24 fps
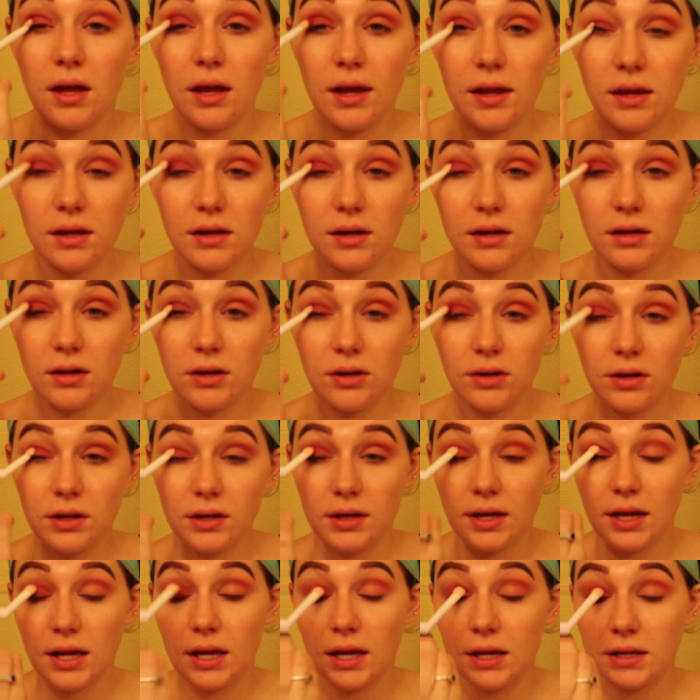80-degree
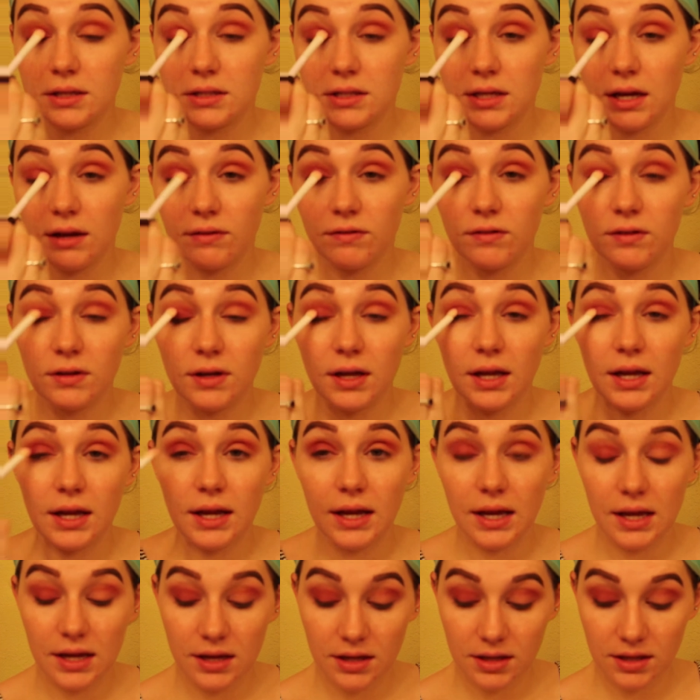days every
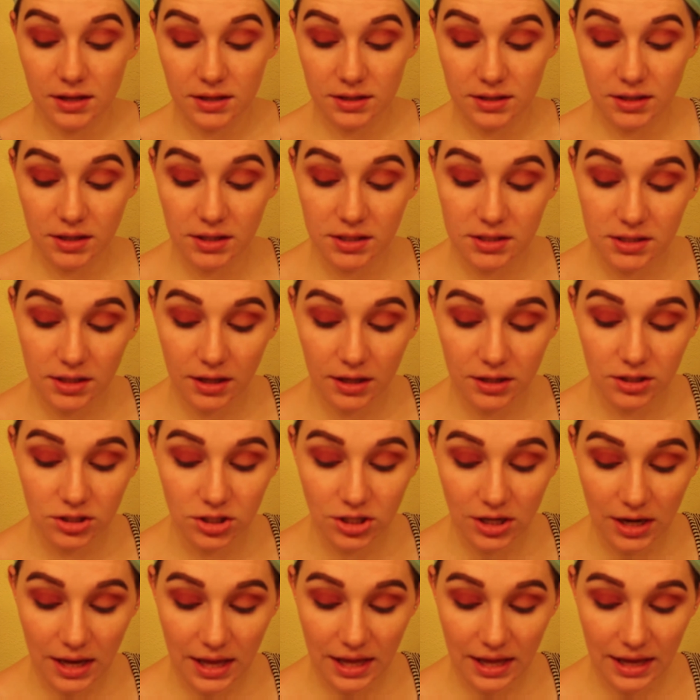day,
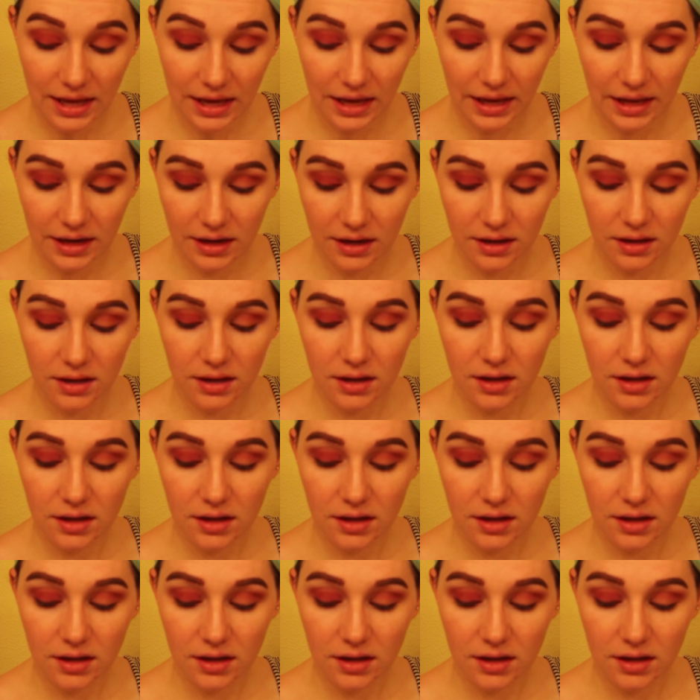sunshine,